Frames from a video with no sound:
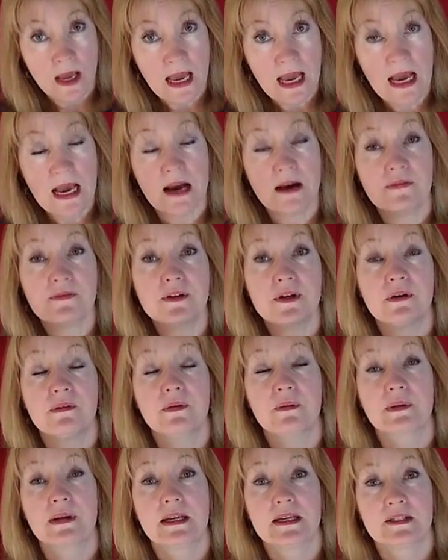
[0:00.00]
After
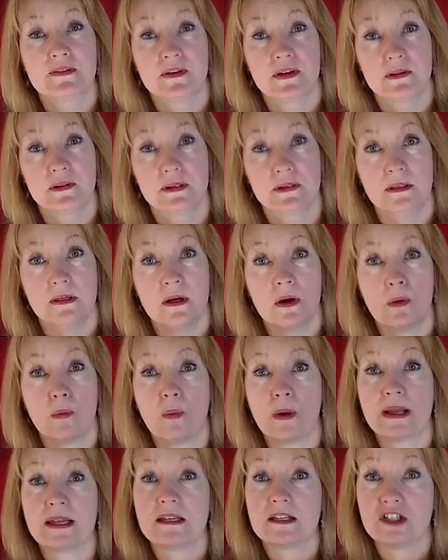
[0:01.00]
everyone has voted,
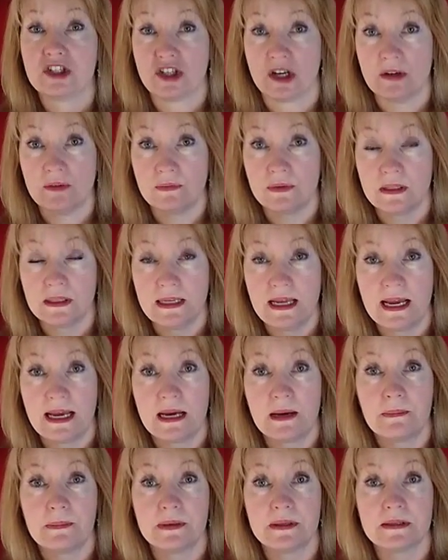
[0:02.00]
what generally
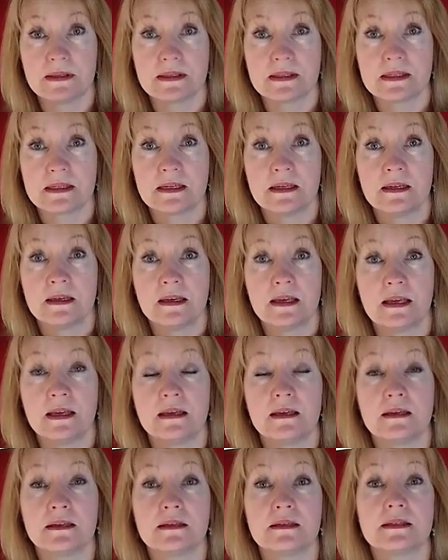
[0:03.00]
happens
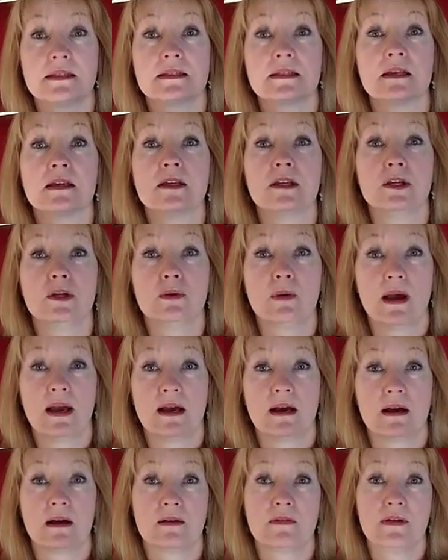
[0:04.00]
is you
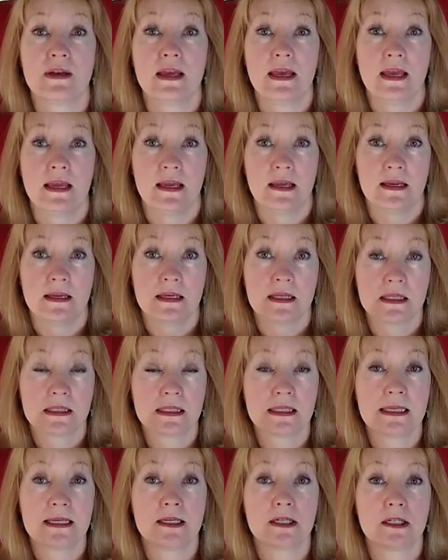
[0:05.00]
have a
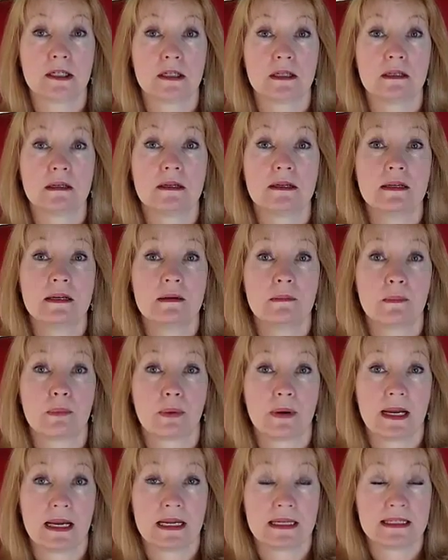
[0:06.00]
clear
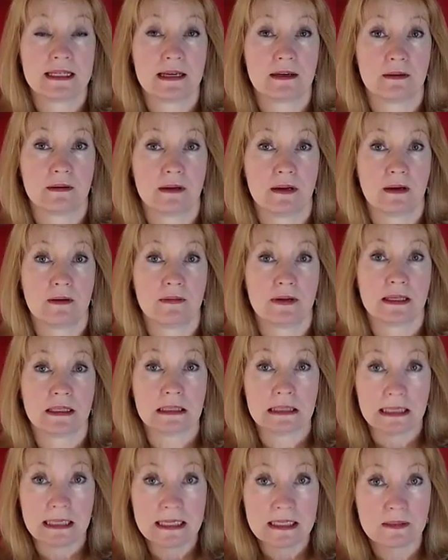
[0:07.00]
breakdown of at
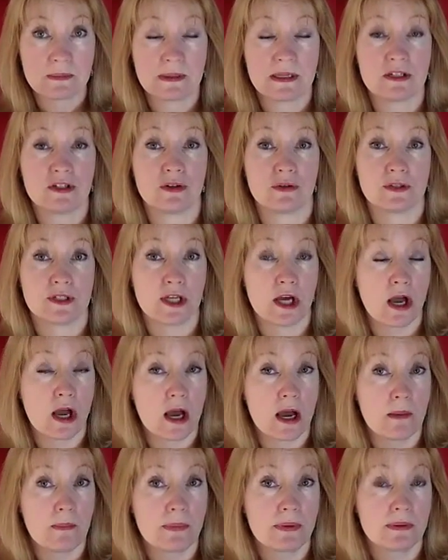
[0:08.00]
least what is your
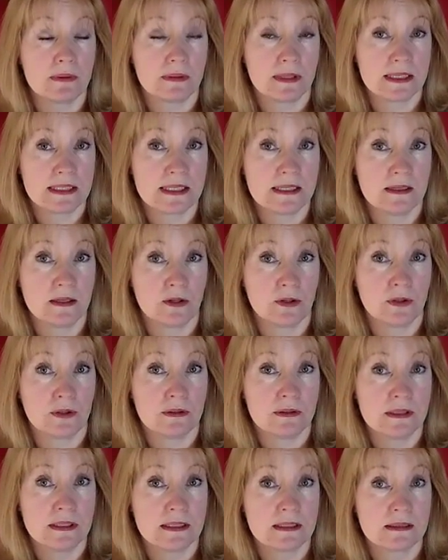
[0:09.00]
top lesson
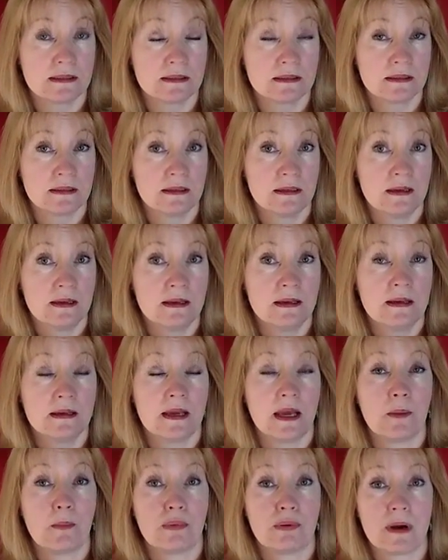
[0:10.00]
learned
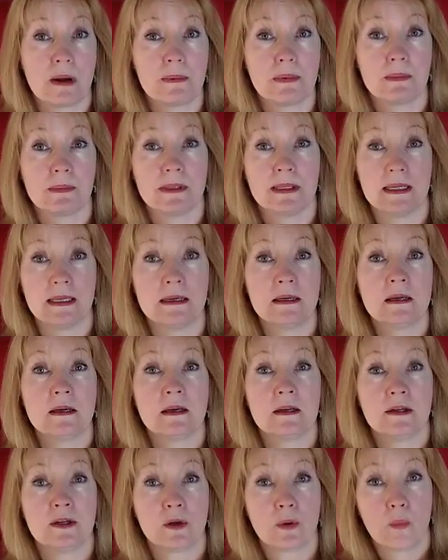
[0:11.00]
and probably
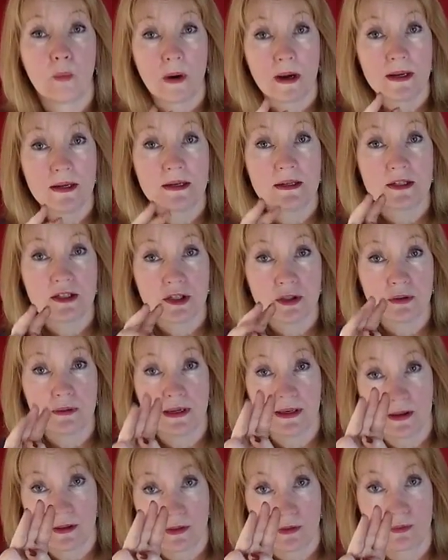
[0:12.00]
your 1, 2,
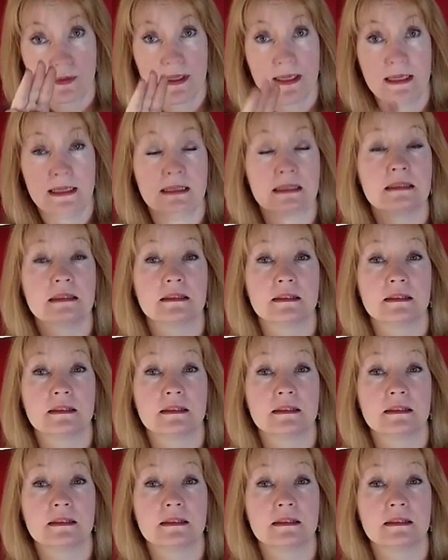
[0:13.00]
and 3.